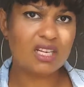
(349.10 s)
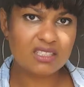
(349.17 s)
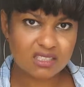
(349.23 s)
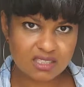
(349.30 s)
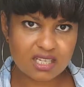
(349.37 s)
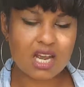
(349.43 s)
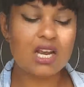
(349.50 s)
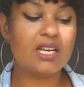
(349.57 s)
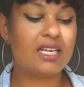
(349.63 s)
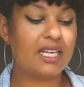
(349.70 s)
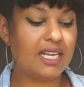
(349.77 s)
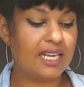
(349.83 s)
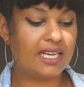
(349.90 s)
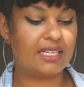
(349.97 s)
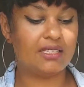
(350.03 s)

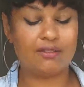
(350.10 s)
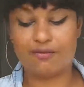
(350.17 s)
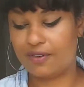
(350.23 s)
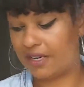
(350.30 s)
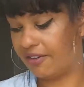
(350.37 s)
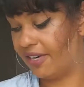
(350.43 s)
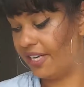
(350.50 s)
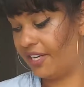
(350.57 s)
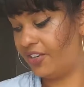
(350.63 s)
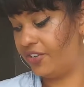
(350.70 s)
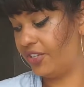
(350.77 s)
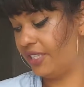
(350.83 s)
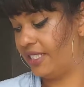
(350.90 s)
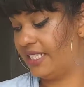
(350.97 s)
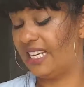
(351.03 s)
certainly is very
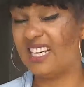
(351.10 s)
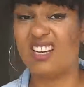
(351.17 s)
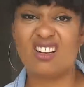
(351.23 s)
interesting.